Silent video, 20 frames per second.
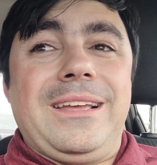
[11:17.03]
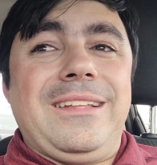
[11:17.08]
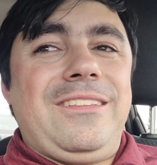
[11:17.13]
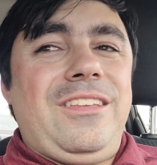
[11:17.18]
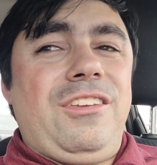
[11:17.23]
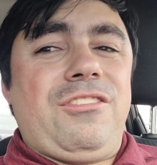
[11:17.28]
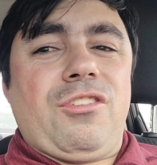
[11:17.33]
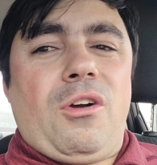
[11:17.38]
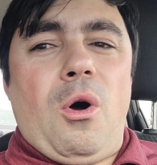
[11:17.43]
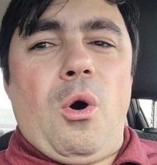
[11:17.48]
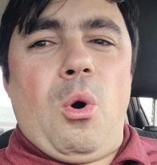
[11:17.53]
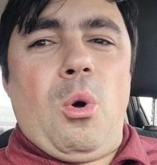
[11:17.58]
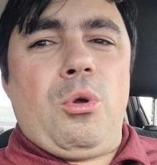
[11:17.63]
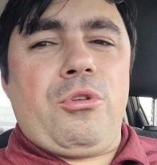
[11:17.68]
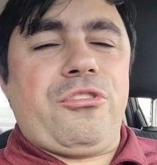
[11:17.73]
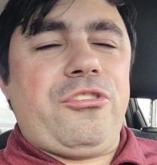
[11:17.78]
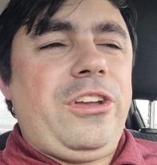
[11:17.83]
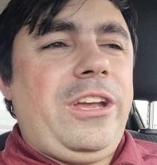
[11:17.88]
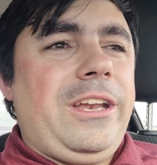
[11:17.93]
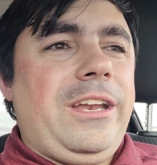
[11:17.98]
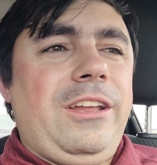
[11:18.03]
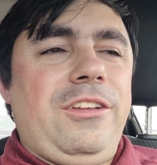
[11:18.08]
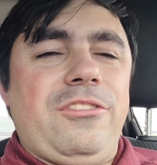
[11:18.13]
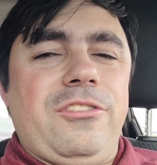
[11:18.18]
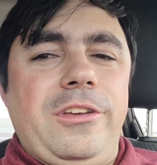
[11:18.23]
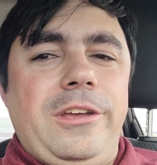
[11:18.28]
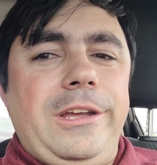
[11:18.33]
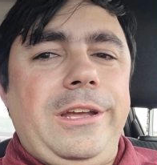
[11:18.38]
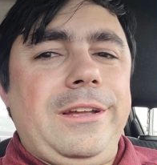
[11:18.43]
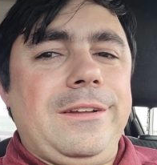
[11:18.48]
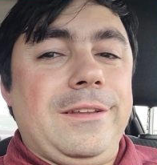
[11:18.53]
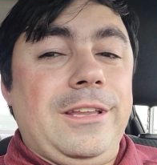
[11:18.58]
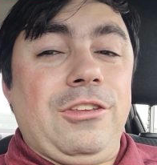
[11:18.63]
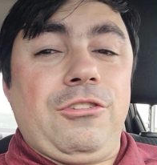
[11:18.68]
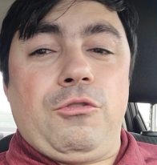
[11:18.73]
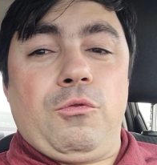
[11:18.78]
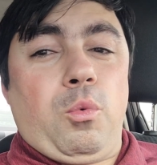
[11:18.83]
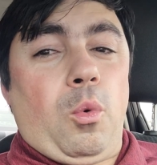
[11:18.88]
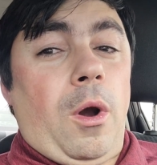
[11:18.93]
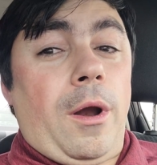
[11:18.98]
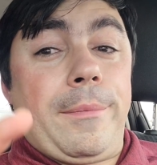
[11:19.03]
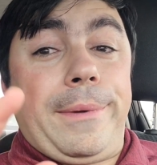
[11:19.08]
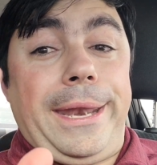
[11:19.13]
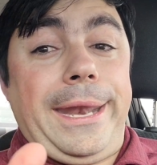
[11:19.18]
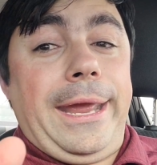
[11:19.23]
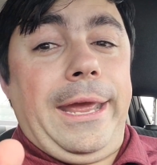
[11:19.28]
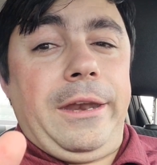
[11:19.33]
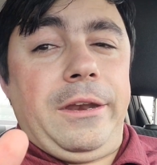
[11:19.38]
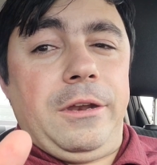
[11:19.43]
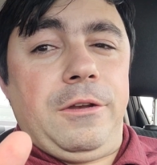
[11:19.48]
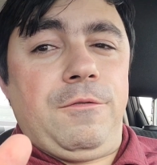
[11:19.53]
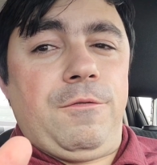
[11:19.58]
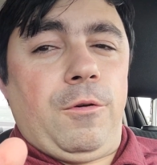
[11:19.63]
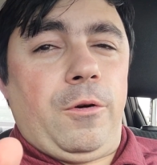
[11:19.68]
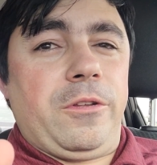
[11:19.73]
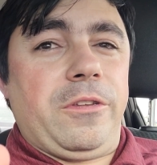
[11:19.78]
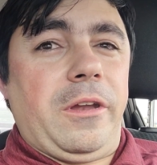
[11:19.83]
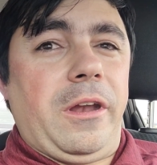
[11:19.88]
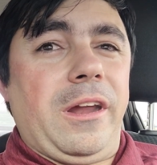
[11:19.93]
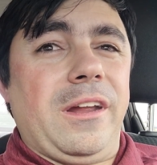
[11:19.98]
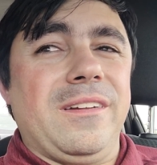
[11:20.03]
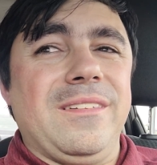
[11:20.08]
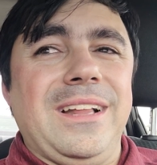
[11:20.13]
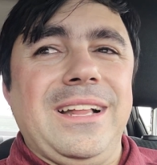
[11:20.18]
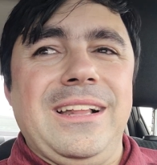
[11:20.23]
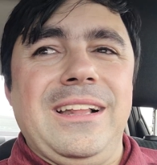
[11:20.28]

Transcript: This whole CDC, this is where I'm going to end it for today.